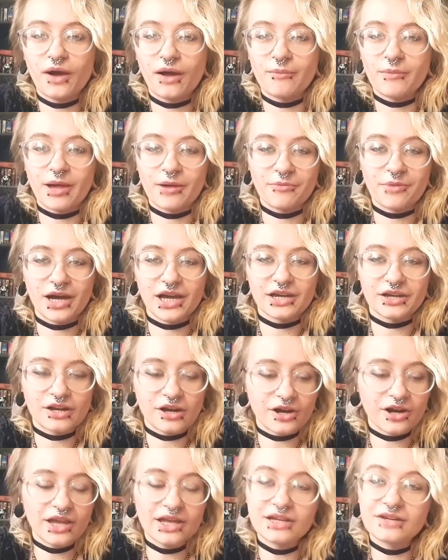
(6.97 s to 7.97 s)
I'm at my
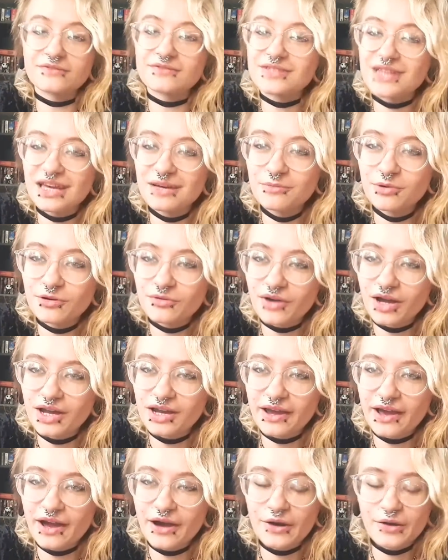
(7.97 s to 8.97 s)
creative table
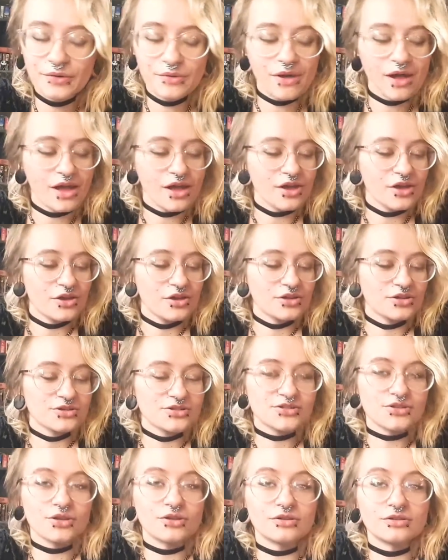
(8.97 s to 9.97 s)
right now.
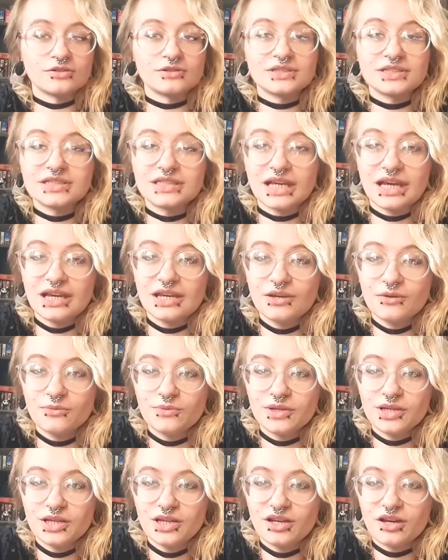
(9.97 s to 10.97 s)
So today
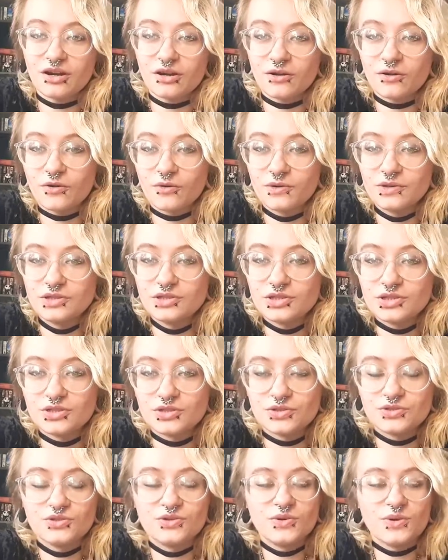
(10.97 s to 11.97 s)
we are going to
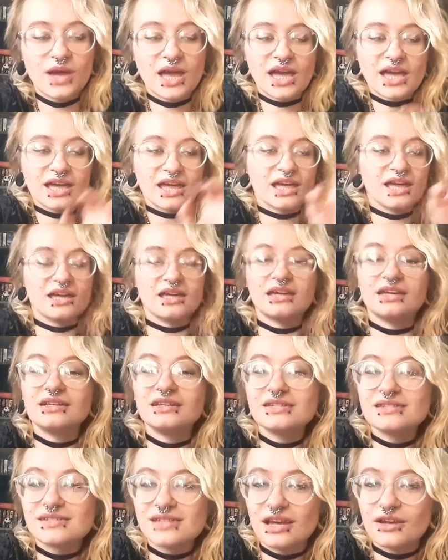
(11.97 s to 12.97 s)
do a
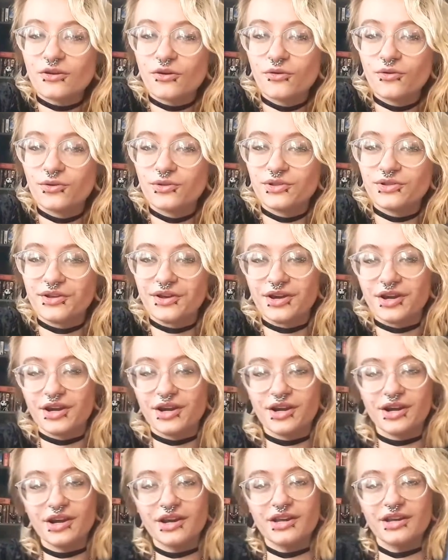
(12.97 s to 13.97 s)
incense
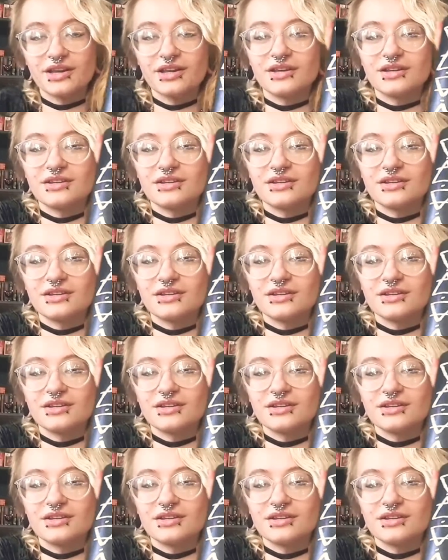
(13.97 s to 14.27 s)
holder.